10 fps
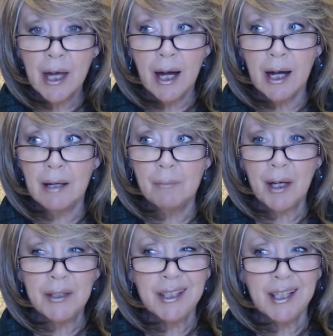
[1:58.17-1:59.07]
Um, I
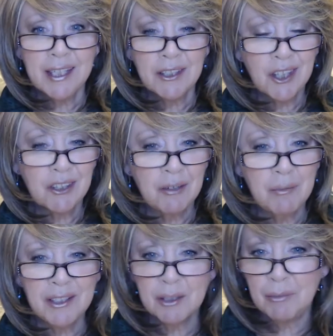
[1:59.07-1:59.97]
think I get the three
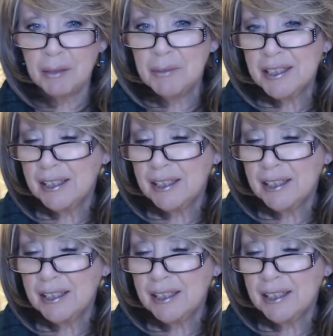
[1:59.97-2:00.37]
months, so maybe it's